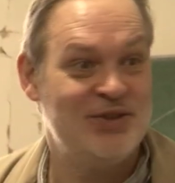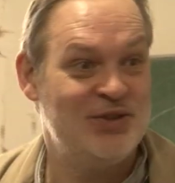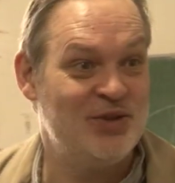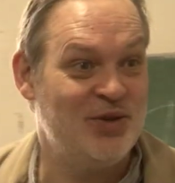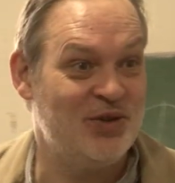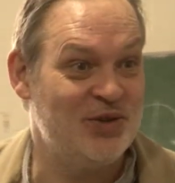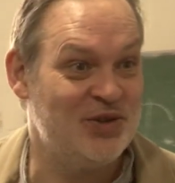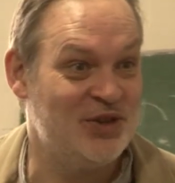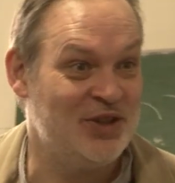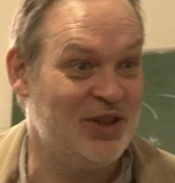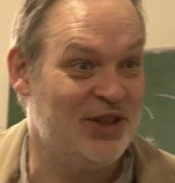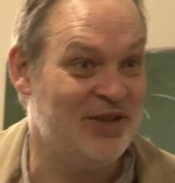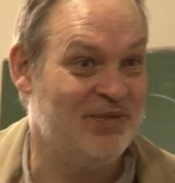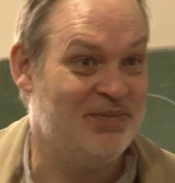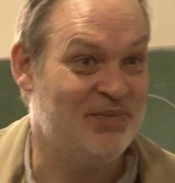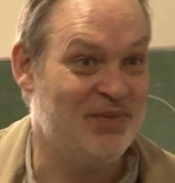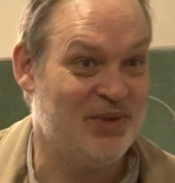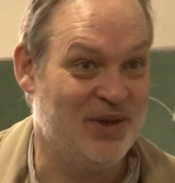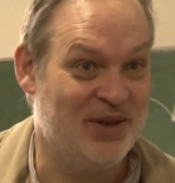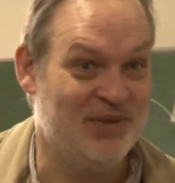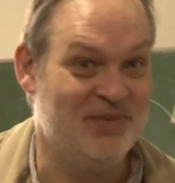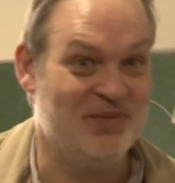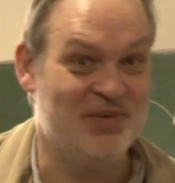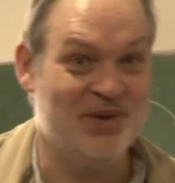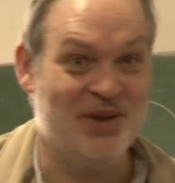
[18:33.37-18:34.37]
Talk to your
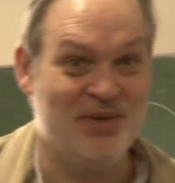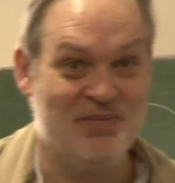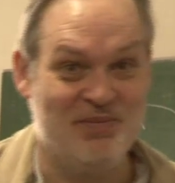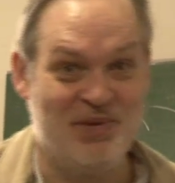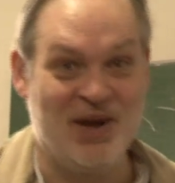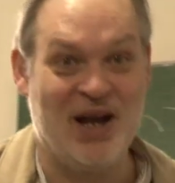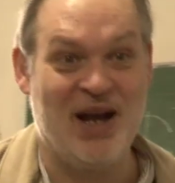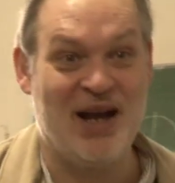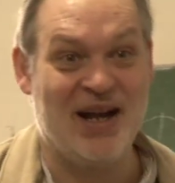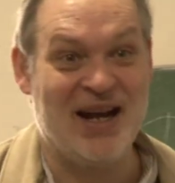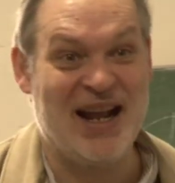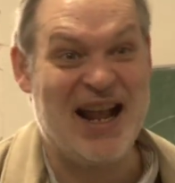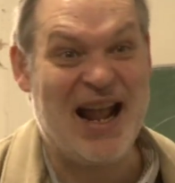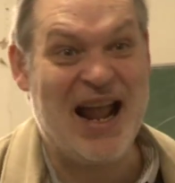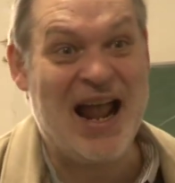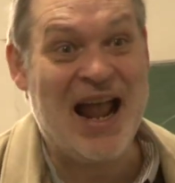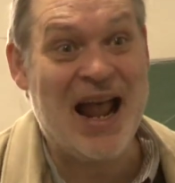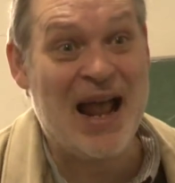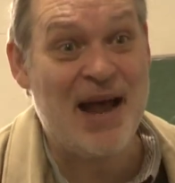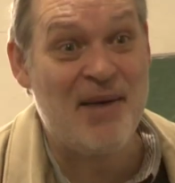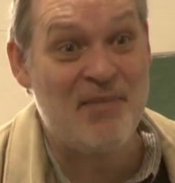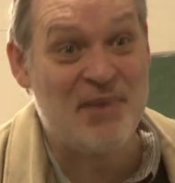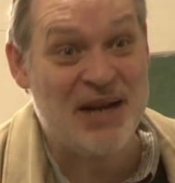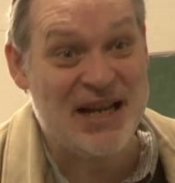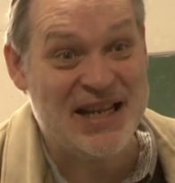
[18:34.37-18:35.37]
partner.
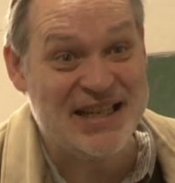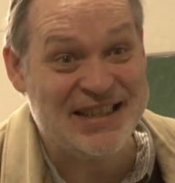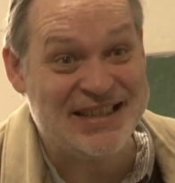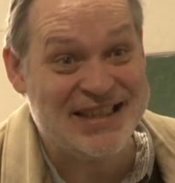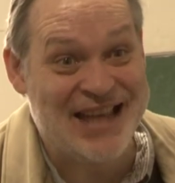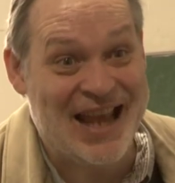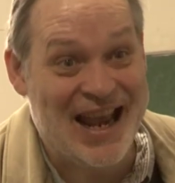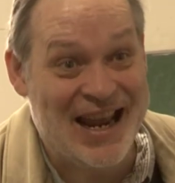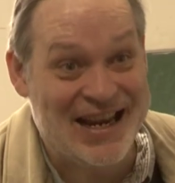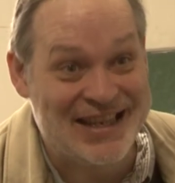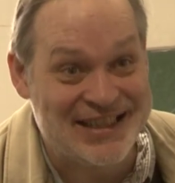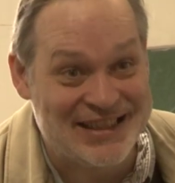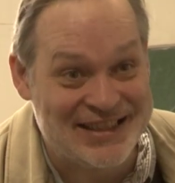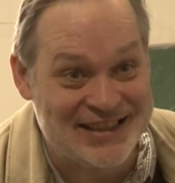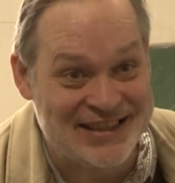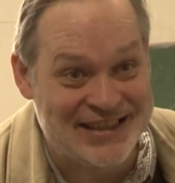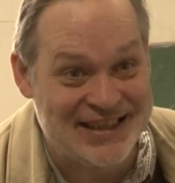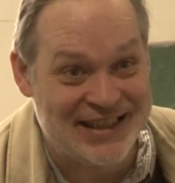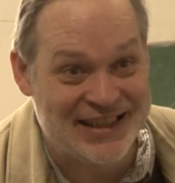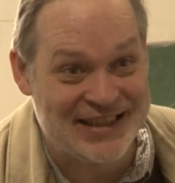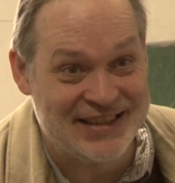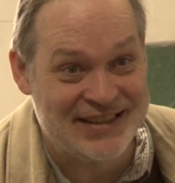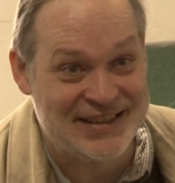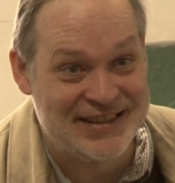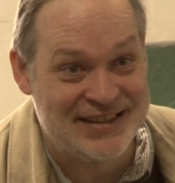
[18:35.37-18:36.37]
How many
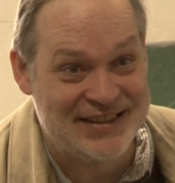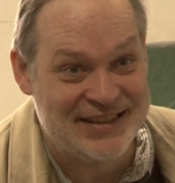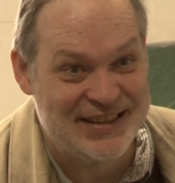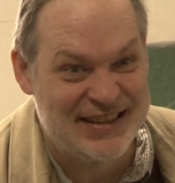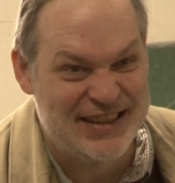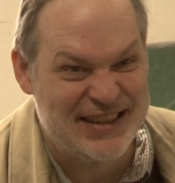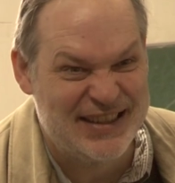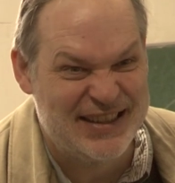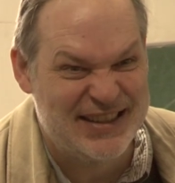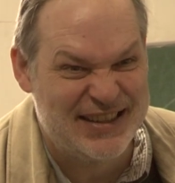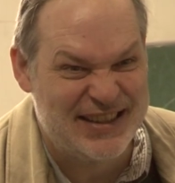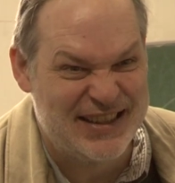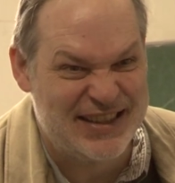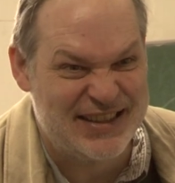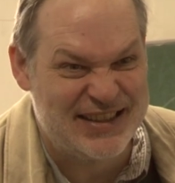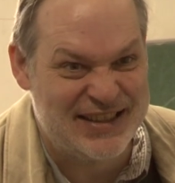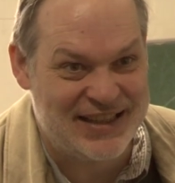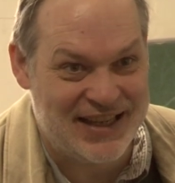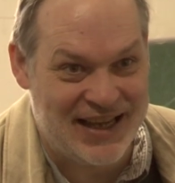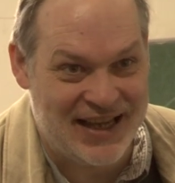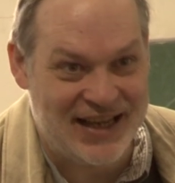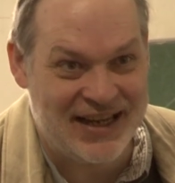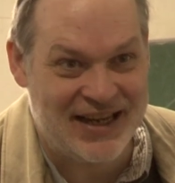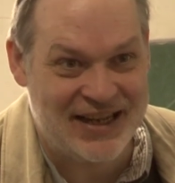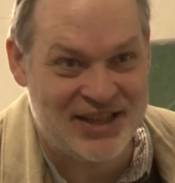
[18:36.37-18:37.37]
tenses does
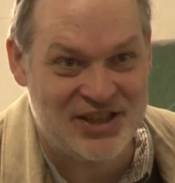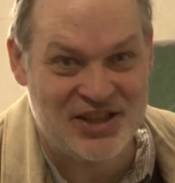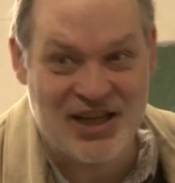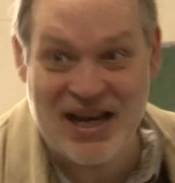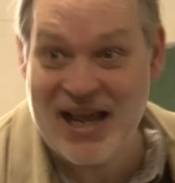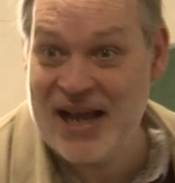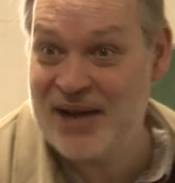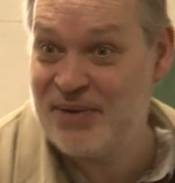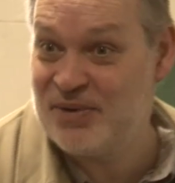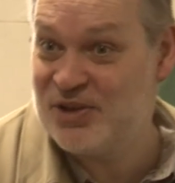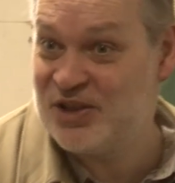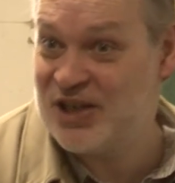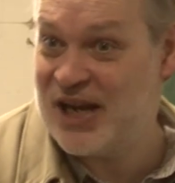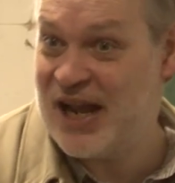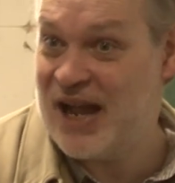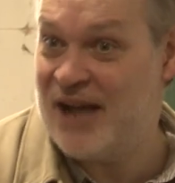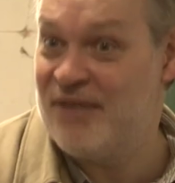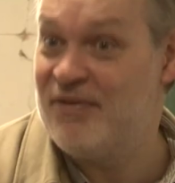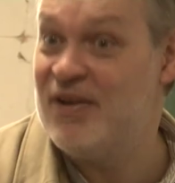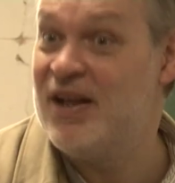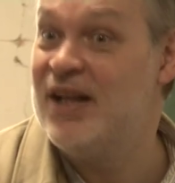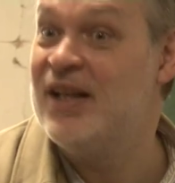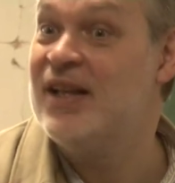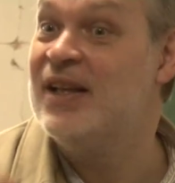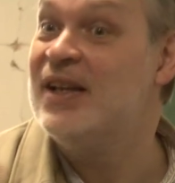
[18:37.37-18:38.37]
the English language
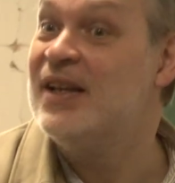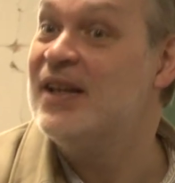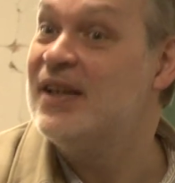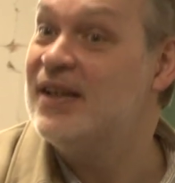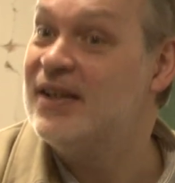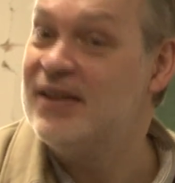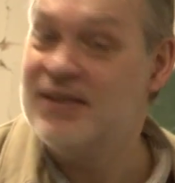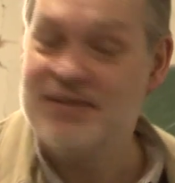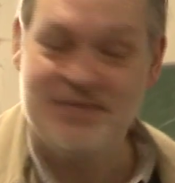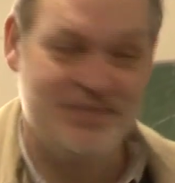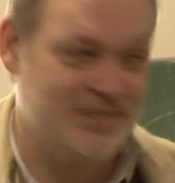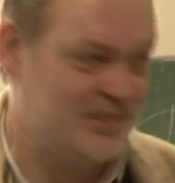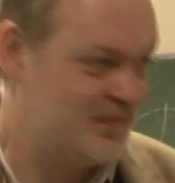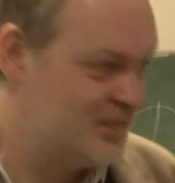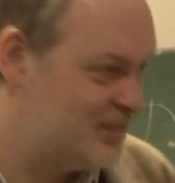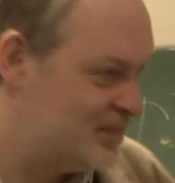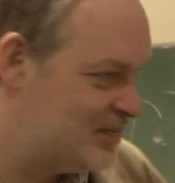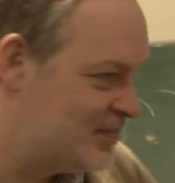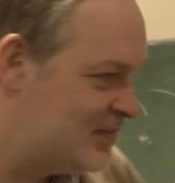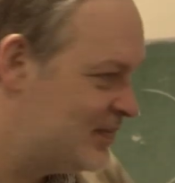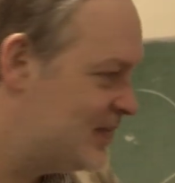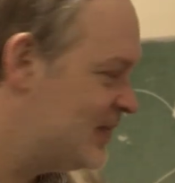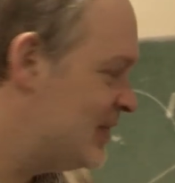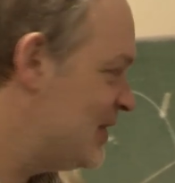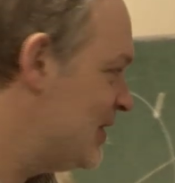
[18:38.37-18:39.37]
have?
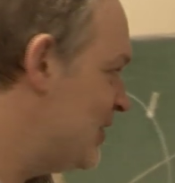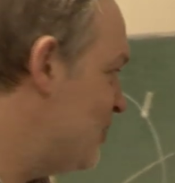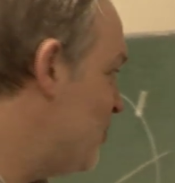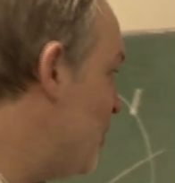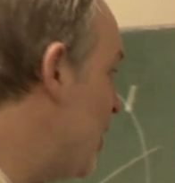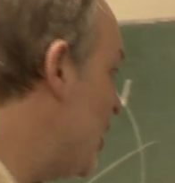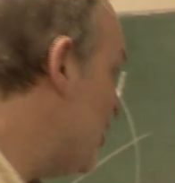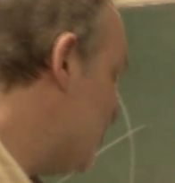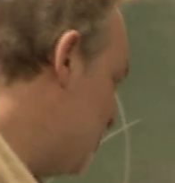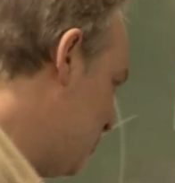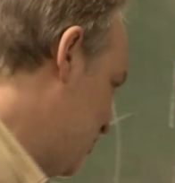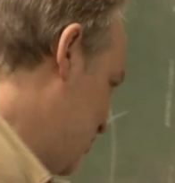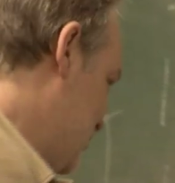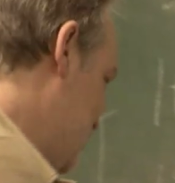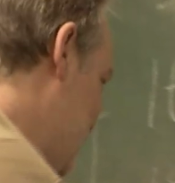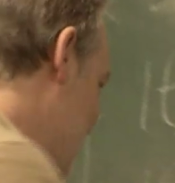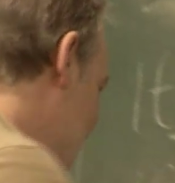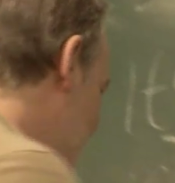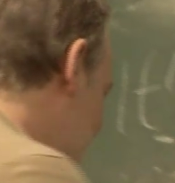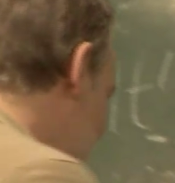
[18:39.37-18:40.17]
Well,